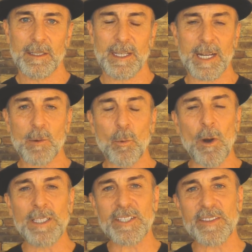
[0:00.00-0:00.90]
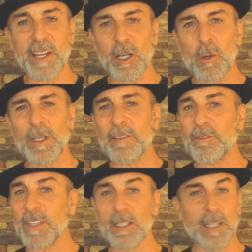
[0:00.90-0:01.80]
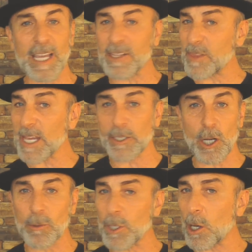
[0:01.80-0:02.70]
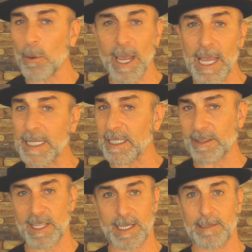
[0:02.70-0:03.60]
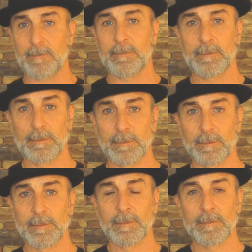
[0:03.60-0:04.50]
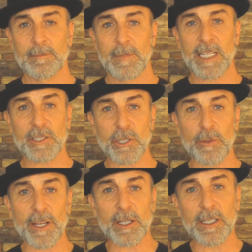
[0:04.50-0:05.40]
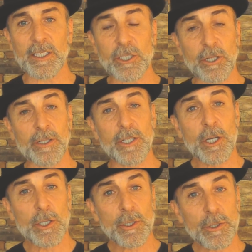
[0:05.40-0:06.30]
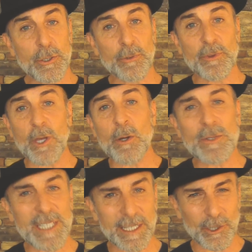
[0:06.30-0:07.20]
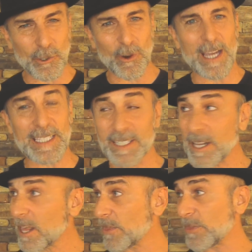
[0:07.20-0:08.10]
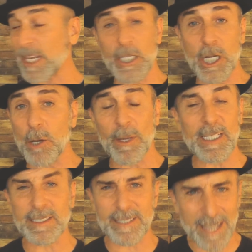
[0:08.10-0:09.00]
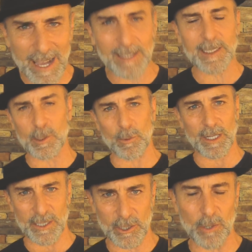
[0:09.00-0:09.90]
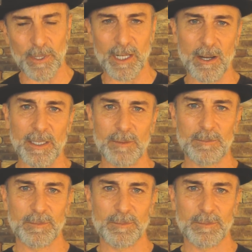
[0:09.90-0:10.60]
And at once, they're going to feel like they don't know anything. And so they're going to turn to those in Christ that know exactly what is going on.